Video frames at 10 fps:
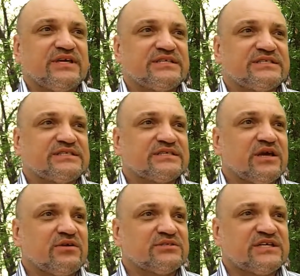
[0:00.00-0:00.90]
This
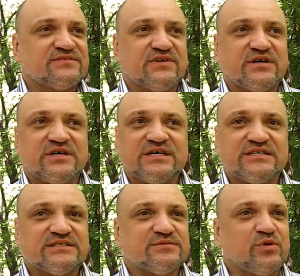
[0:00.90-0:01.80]
goes as far
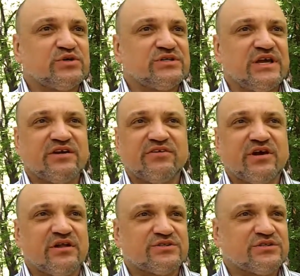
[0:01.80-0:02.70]
as modern
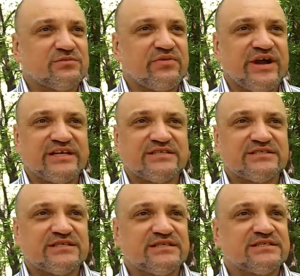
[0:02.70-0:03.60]
agricultural
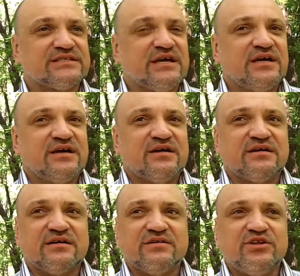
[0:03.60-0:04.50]
practices,
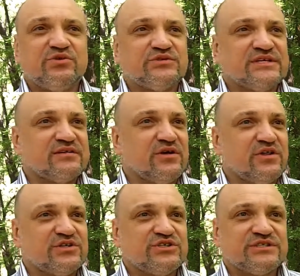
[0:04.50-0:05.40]
new
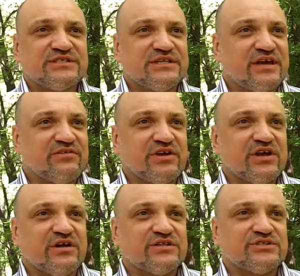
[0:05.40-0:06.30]
technologies in
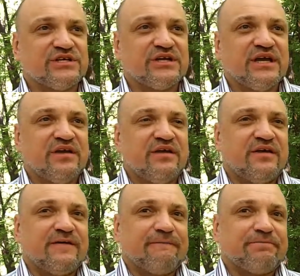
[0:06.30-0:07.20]
agriculture,
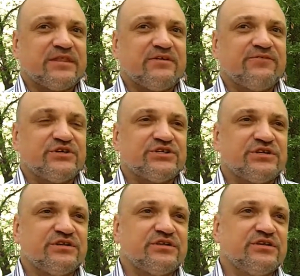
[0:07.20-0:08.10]

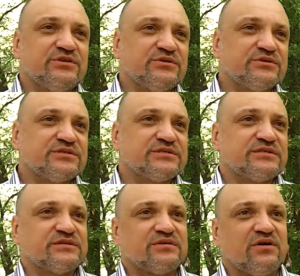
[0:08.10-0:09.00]
efficient
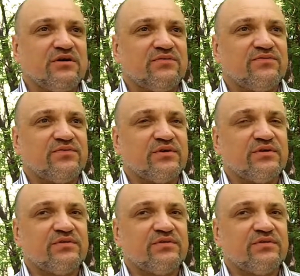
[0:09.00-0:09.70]
use of